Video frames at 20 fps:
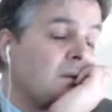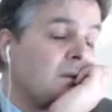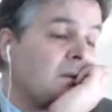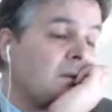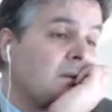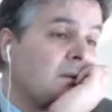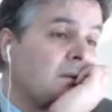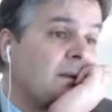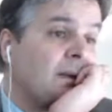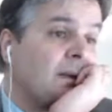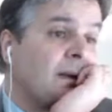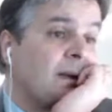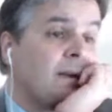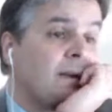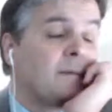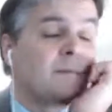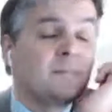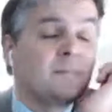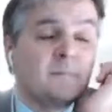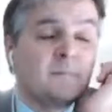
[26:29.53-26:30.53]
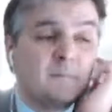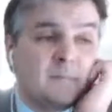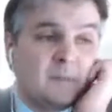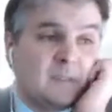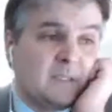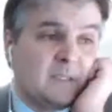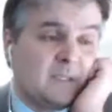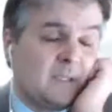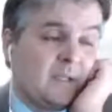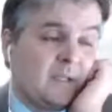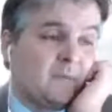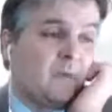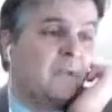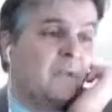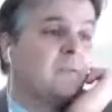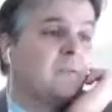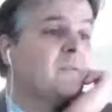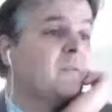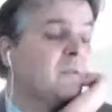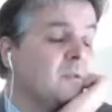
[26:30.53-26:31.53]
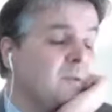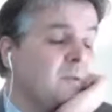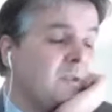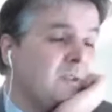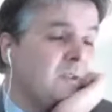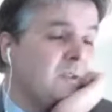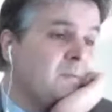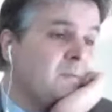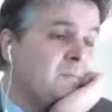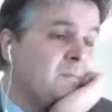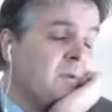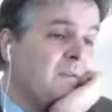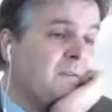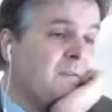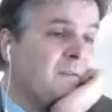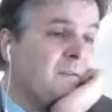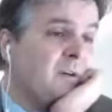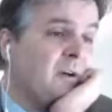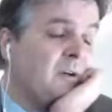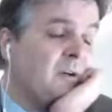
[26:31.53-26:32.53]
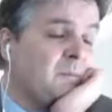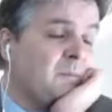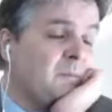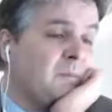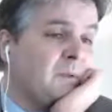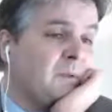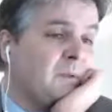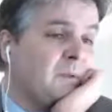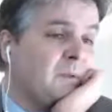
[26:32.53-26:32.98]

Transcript: But they want to do this more formal.